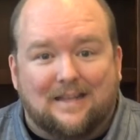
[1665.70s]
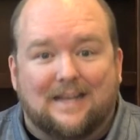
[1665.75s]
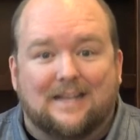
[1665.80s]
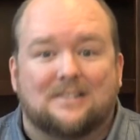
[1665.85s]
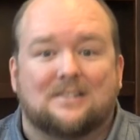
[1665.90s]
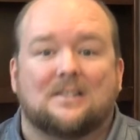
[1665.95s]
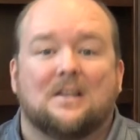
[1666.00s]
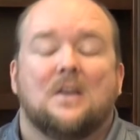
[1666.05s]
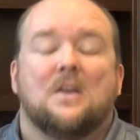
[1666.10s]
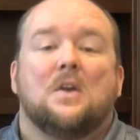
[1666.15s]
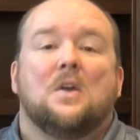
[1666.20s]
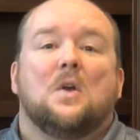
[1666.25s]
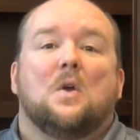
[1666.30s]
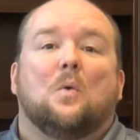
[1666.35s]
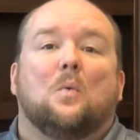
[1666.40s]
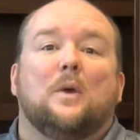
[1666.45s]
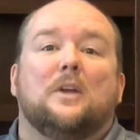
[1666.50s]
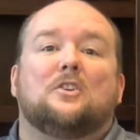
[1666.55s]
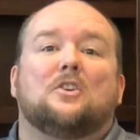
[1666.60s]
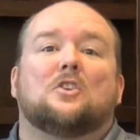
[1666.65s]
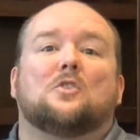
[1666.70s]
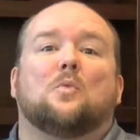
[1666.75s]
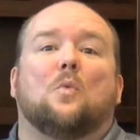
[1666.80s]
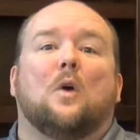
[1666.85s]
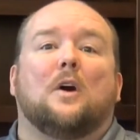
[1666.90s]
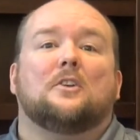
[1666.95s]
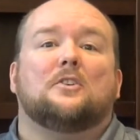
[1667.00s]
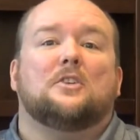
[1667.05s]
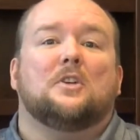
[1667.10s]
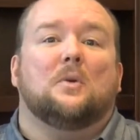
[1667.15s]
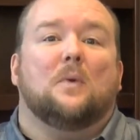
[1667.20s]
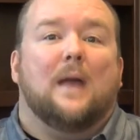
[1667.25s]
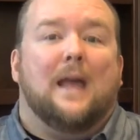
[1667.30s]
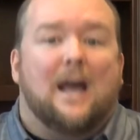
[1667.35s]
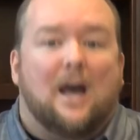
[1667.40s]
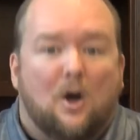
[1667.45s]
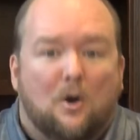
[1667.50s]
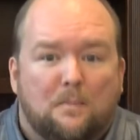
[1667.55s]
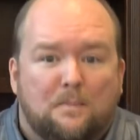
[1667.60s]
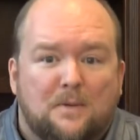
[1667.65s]
list. We just want to
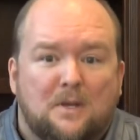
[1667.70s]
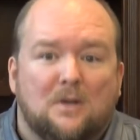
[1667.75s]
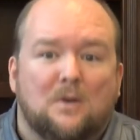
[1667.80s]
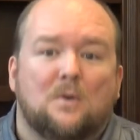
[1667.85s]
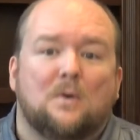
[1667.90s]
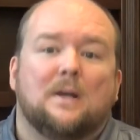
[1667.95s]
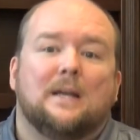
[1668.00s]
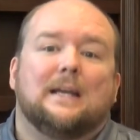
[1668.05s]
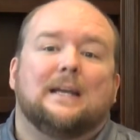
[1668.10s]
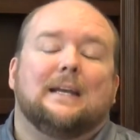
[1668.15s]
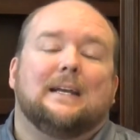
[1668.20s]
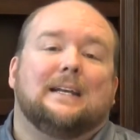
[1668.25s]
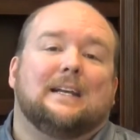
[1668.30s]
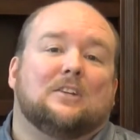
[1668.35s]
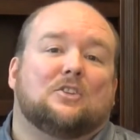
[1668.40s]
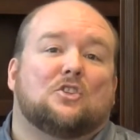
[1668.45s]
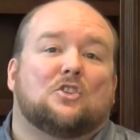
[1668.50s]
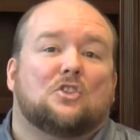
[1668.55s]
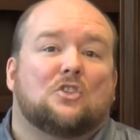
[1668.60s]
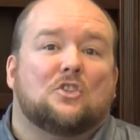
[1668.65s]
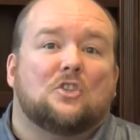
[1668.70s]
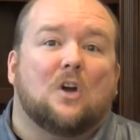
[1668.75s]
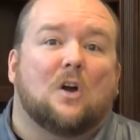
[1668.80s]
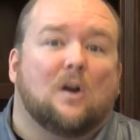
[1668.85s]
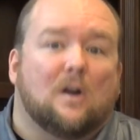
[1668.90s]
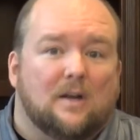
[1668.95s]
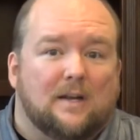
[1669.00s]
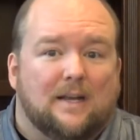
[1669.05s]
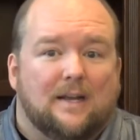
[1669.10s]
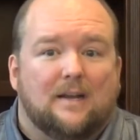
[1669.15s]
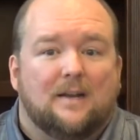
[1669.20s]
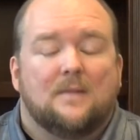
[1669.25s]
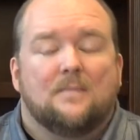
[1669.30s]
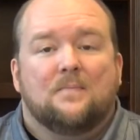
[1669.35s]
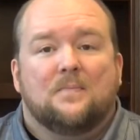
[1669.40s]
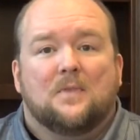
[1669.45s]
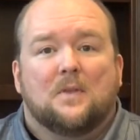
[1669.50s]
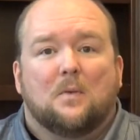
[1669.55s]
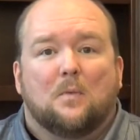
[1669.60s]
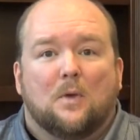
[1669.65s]
help you get started
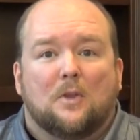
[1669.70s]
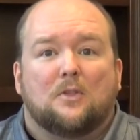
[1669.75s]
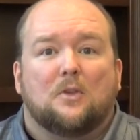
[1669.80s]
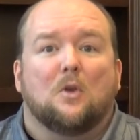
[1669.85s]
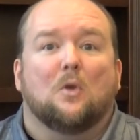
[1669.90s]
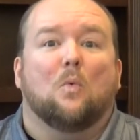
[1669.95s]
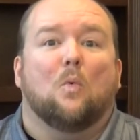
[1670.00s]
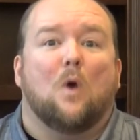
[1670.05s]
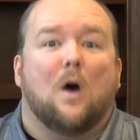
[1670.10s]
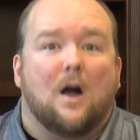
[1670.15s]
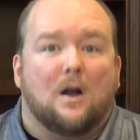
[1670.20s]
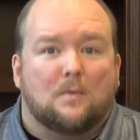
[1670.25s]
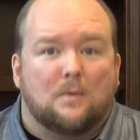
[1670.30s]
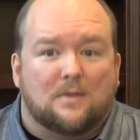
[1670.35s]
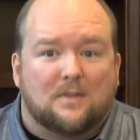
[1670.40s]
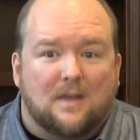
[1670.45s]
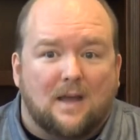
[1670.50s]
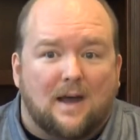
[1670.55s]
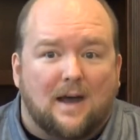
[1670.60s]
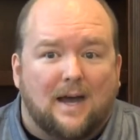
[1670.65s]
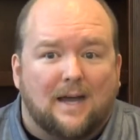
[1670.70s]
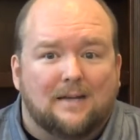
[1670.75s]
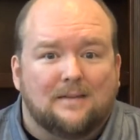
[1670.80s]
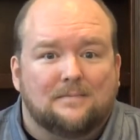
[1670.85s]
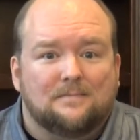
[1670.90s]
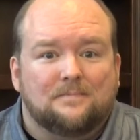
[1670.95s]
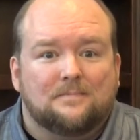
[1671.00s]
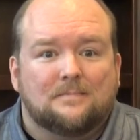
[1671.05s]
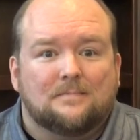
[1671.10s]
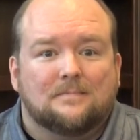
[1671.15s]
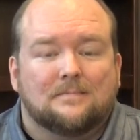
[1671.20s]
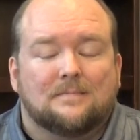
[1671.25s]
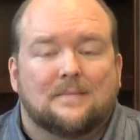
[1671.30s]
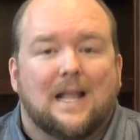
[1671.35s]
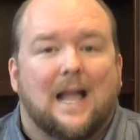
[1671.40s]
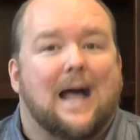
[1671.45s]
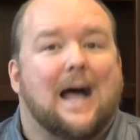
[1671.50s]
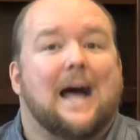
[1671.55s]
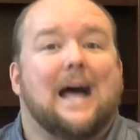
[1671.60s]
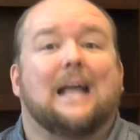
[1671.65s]
with your walk with God.
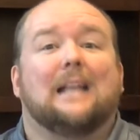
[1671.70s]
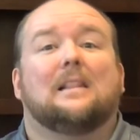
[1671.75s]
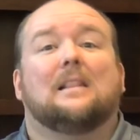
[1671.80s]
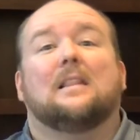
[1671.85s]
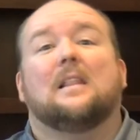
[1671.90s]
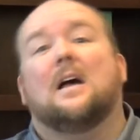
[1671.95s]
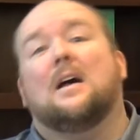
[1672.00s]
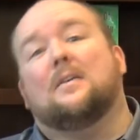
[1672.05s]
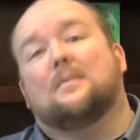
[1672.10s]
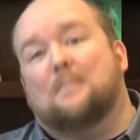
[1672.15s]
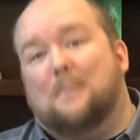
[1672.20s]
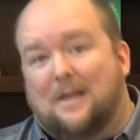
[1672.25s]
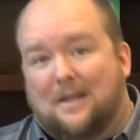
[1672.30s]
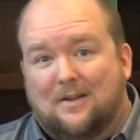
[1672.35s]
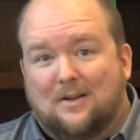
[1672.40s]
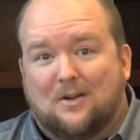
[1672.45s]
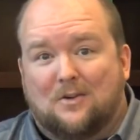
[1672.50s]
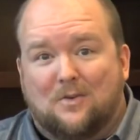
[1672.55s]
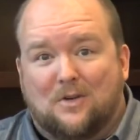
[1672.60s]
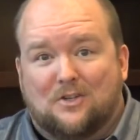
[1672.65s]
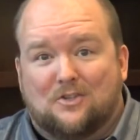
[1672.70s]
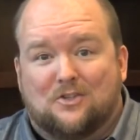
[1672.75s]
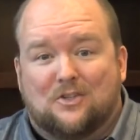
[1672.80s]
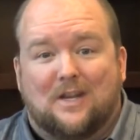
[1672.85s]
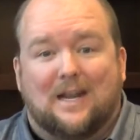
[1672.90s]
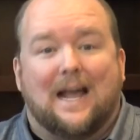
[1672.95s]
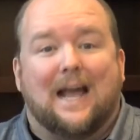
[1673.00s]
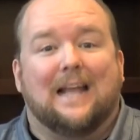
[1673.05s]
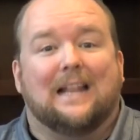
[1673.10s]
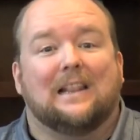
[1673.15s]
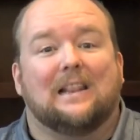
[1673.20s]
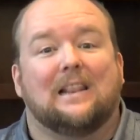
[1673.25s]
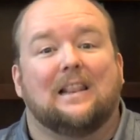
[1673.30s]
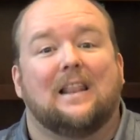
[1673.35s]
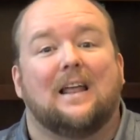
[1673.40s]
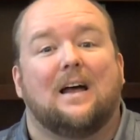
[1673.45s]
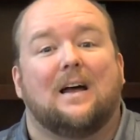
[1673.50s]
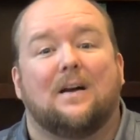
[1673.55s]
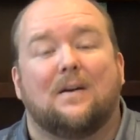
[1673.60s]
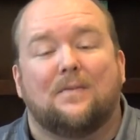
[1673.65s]
I love being a Christian. I
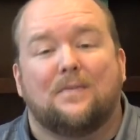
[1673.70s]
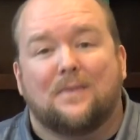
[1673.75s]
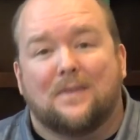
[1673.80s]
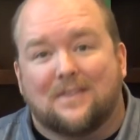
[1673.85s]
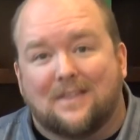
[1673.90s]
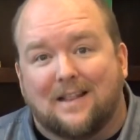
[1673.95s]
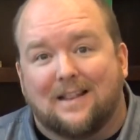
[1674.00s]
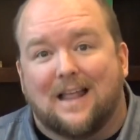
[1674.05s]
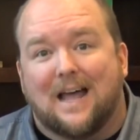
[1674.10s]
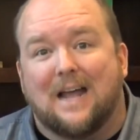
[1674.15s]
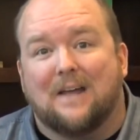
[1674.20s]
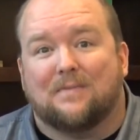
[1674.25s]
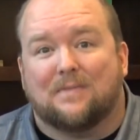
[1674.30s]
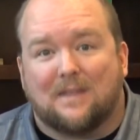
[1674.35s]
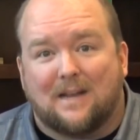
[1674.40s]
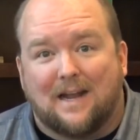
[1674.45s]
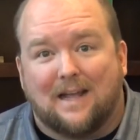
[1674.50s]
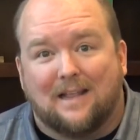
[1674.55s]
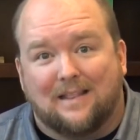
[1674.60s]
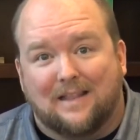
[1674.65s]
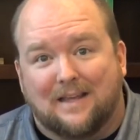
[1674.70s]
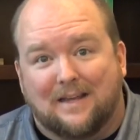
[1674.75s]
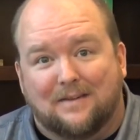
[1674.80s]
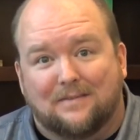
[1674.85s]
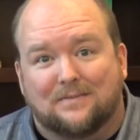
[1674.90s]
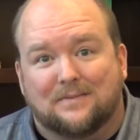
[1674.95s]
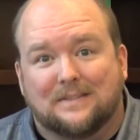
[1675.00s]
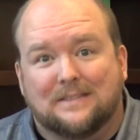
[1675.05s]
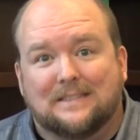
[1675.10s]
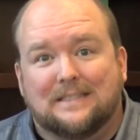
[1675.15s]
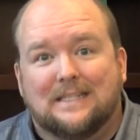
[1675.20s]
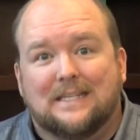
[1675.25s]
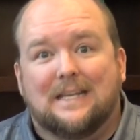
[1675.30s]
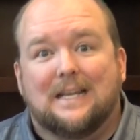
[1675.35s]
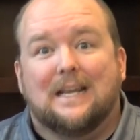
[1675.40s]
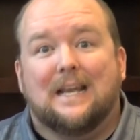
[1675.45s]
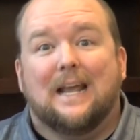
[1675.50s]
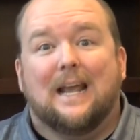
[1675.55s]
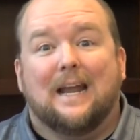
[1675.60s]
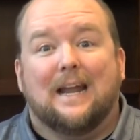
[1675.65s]
love the life that I live,
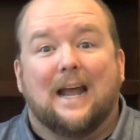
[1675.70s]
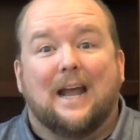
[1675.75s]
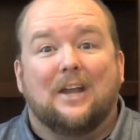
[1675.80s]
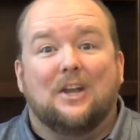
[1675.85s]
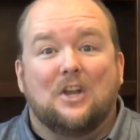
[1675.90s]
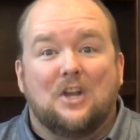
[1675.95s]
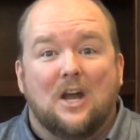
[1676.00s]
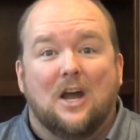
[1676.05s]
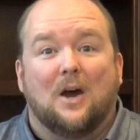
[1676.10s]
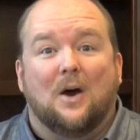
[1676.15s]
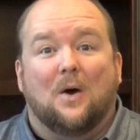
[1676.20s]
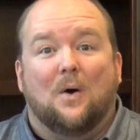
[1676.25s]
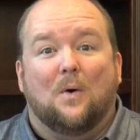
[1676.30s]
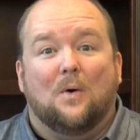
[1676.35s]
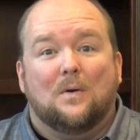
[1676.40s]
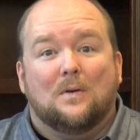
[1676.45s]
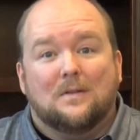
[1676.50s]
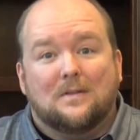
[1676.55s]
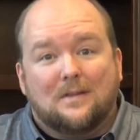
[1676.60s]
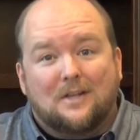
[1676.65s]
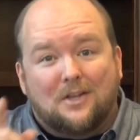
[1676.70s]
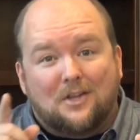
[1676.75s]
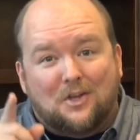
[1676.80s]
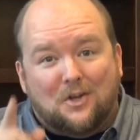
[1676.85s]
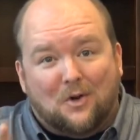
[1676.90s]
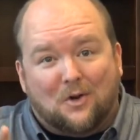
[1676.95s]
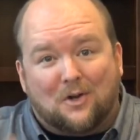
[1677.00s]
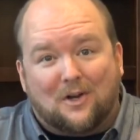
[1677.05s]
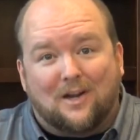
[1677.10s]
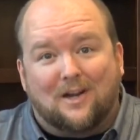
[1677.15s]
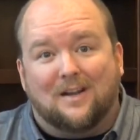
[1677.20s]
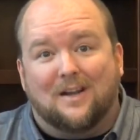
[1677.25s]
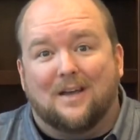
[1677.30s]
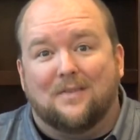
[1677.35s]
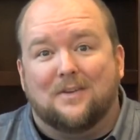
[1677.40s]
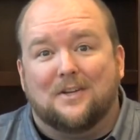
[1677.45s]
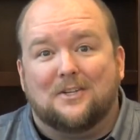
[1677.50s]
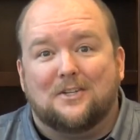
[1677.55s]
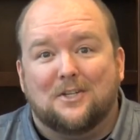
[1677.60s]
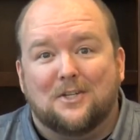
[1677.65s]
and I know that you're going to
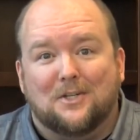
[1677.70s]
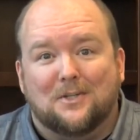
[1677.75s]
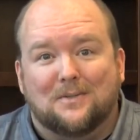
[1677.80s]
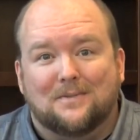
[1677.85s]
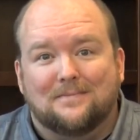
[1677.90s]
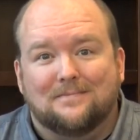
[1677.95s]
love it too.